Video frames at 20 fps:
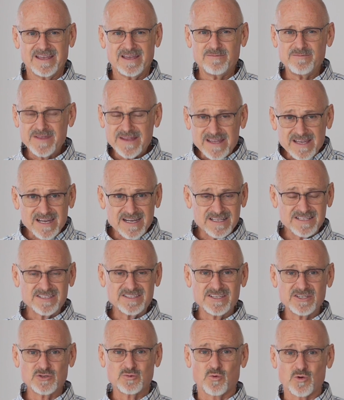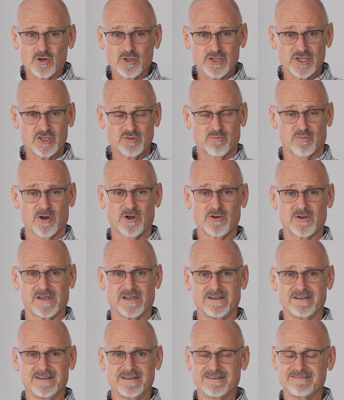And because this world is
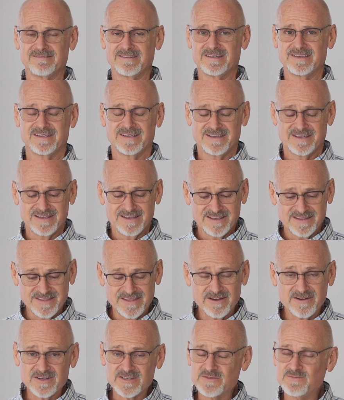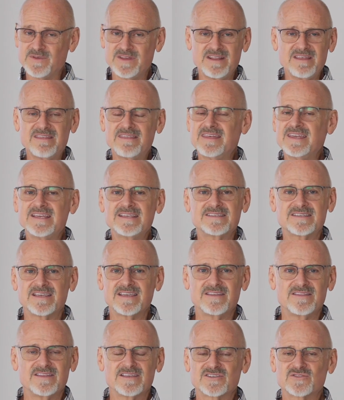broken, there is many things
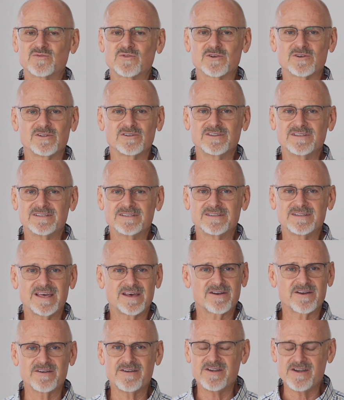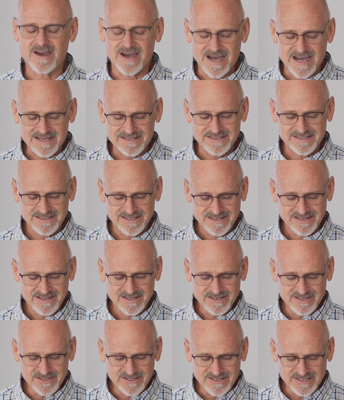in this world that are not
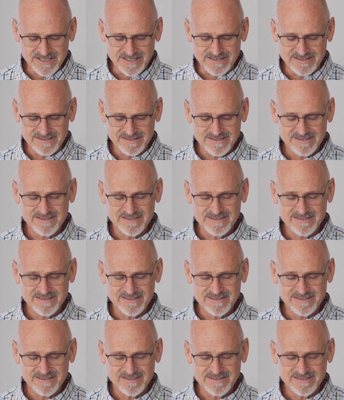good.